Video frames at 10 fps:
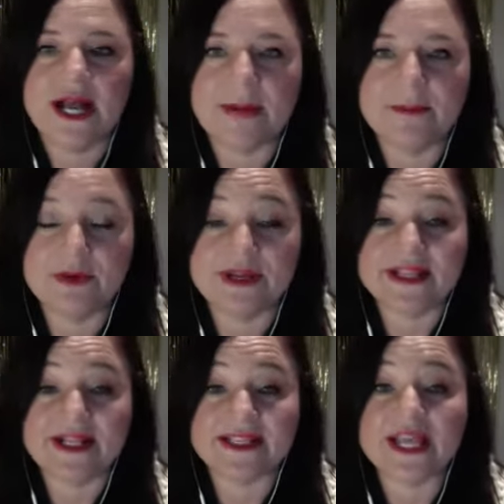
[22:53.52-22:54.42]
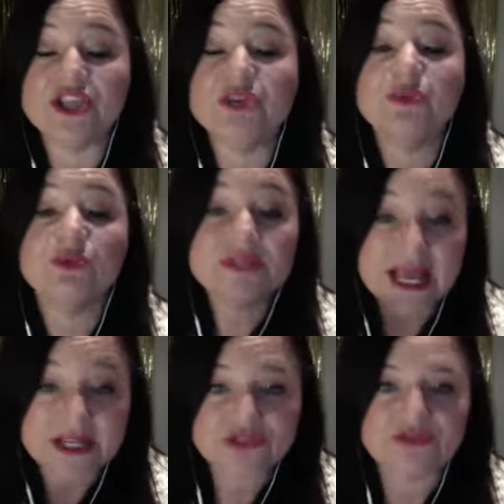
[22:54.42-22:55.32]
or anything like that, you will
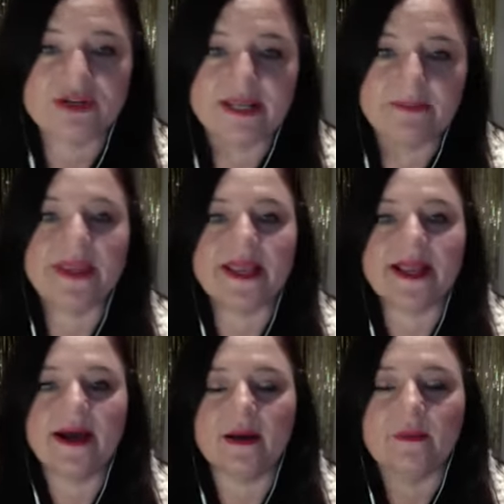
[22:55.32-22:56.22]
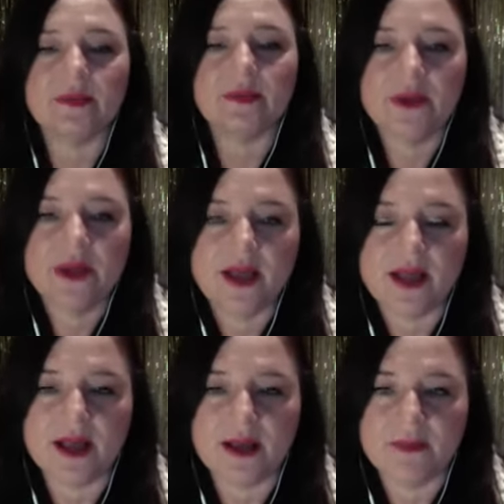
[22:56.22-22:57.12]
naturally pick up
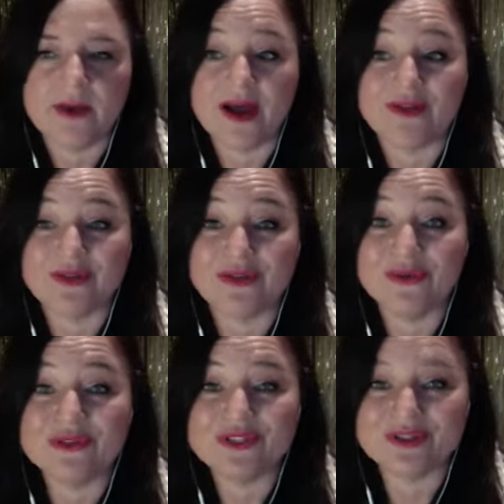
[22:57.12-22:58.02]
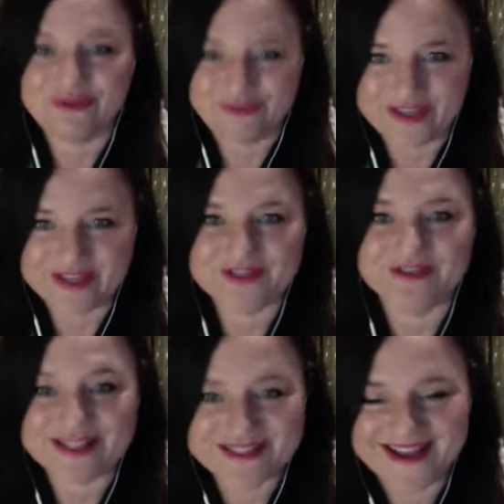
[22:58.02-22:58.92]
other thoughts of fears or
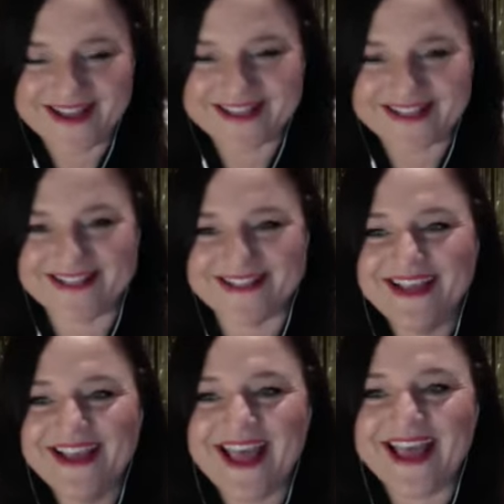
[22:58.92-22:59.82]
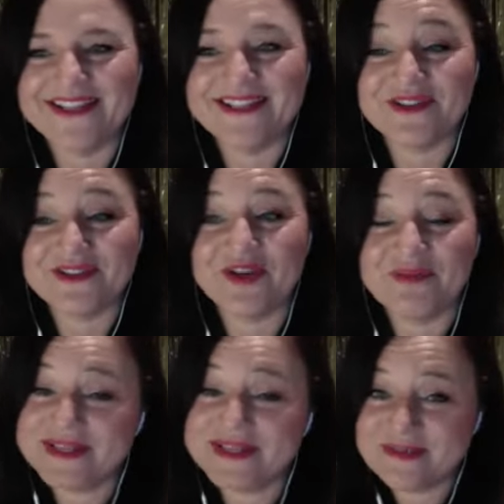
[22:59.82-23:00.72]
anxieties. And so don't
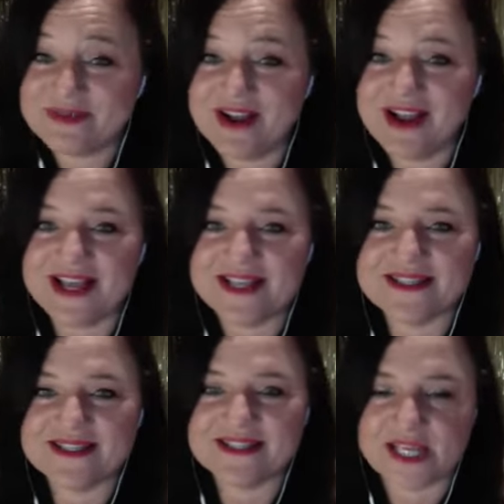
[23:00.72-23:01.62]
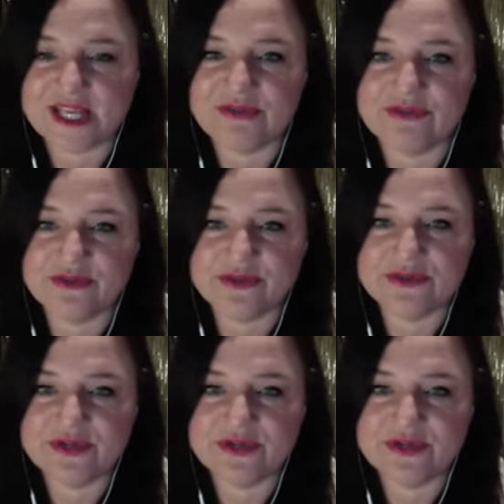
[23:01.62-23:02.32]
be surprised if you do